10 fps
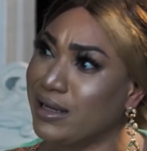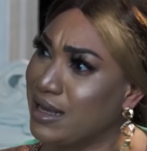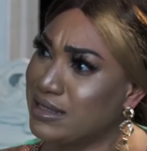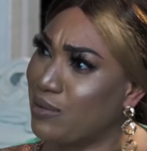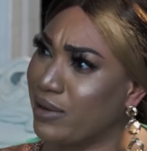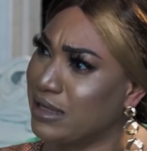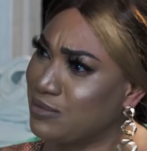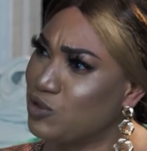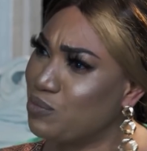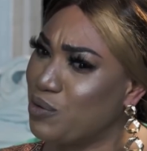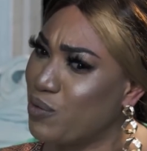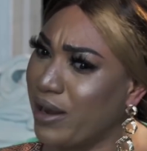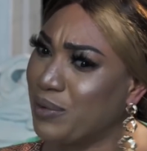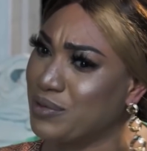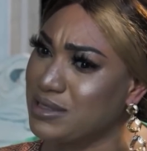In that case, I will get him to be
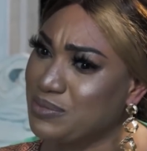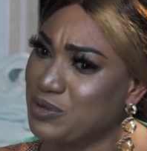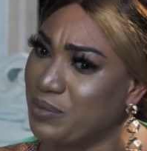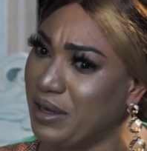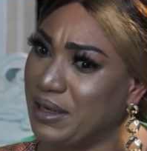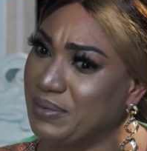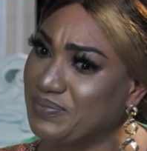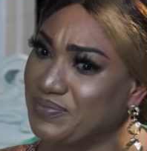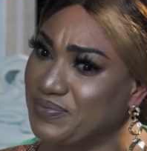where I want him to be.